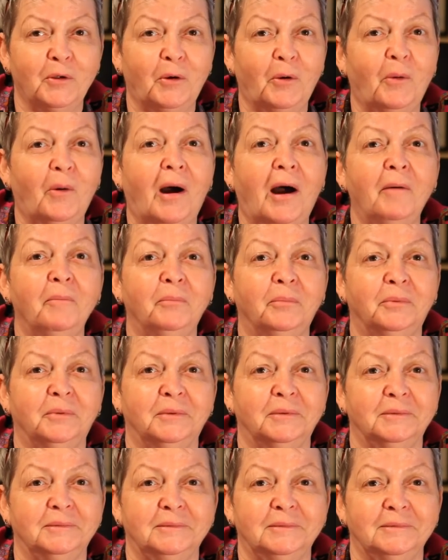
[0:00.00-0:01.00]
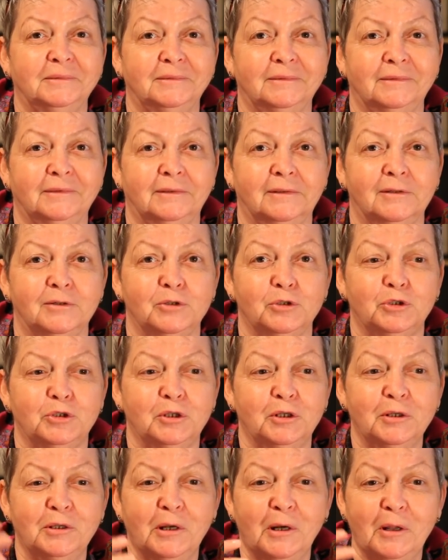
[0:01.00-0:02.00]
grow up,
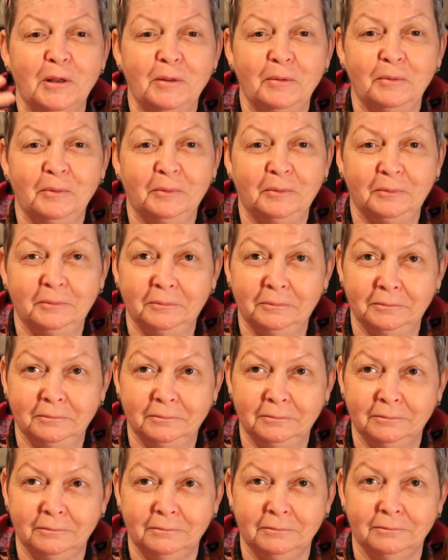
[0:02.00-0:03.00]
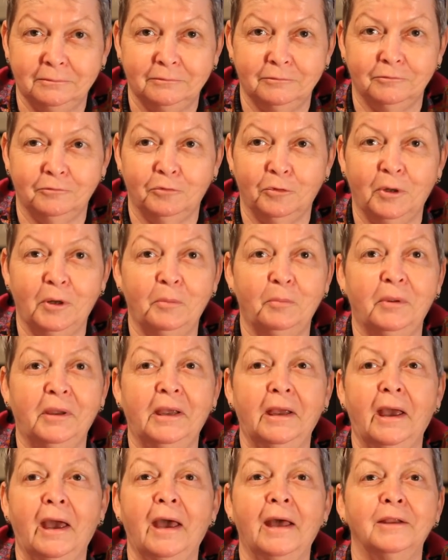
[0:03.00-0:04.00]
children will
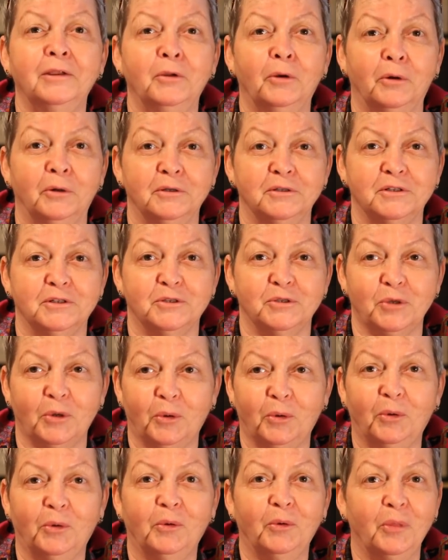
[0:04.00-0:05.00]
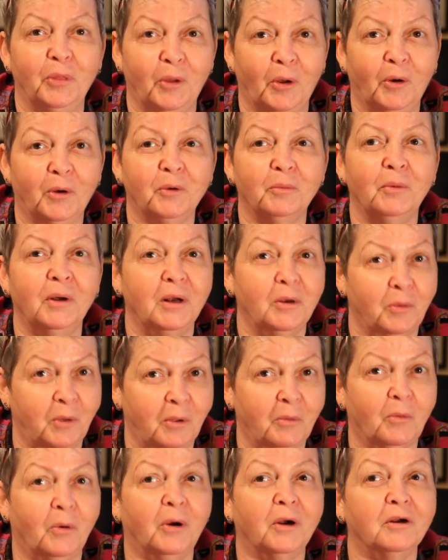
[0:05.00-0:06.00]
be adults, so normal we
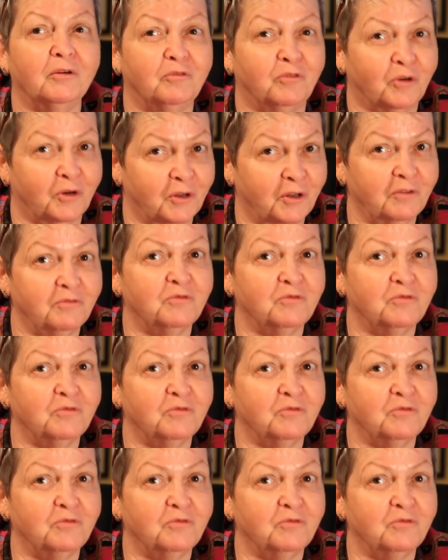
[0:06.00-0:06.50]
work for the